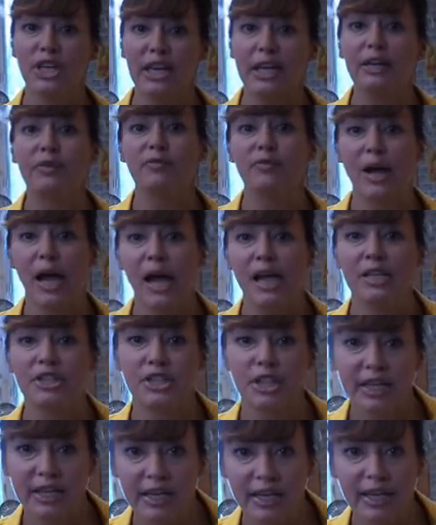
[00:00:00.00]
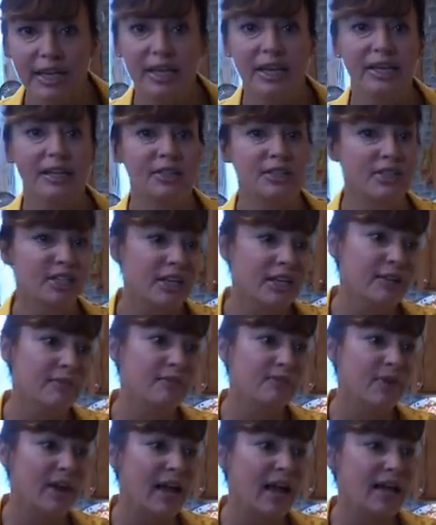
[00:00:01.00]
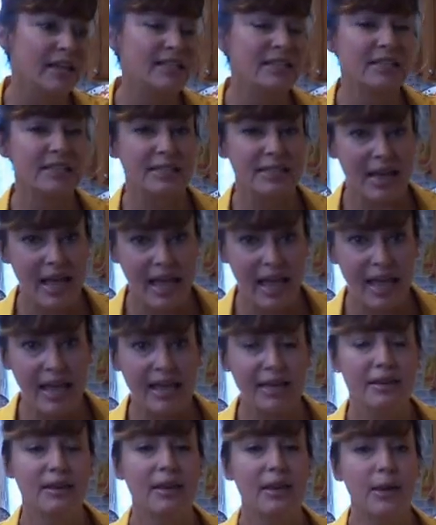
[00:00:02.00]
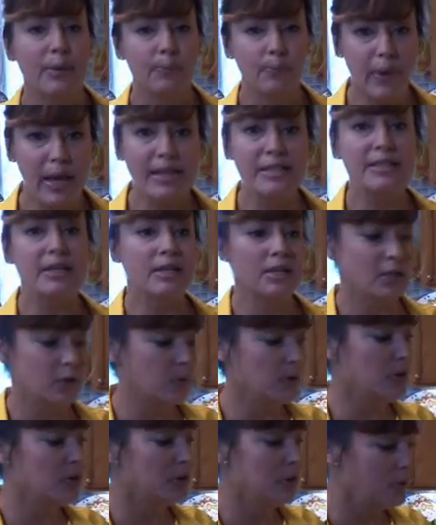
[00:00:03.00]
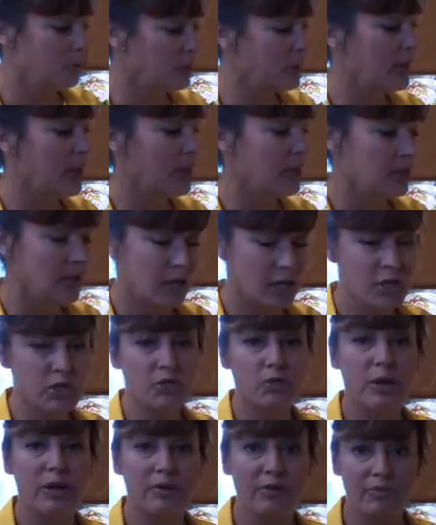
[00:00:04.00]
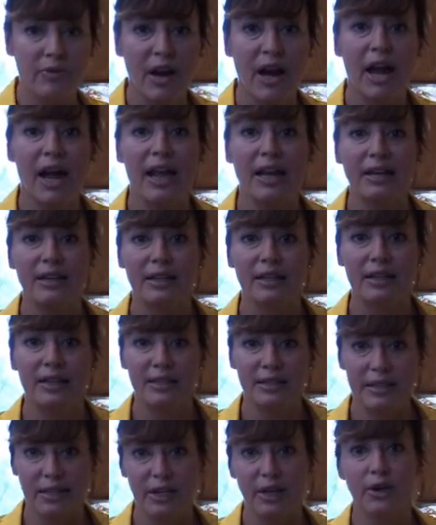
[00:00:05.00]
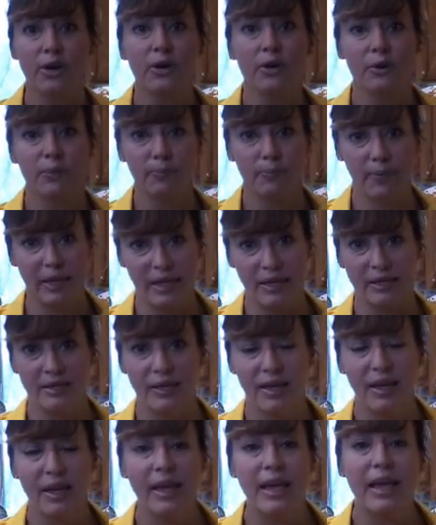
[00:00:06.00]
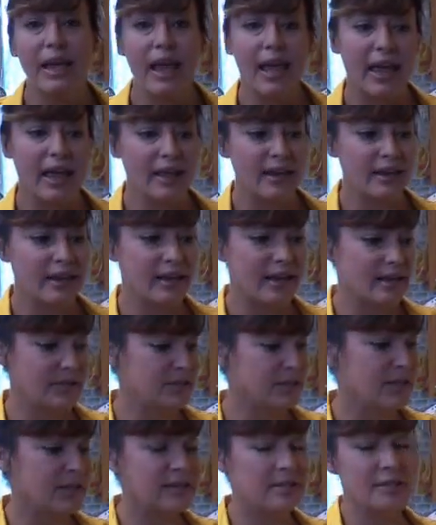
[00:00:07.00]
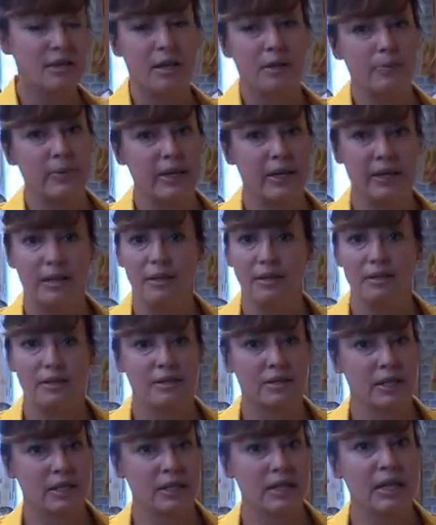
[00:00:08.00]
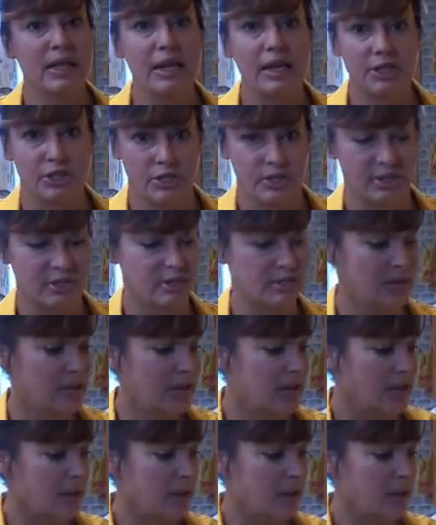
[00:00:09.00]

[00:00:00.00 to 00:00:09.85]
chicken fried chicken and chicken fried steak. Basically, we're doing a country fried deer meat. And it's going to be delicious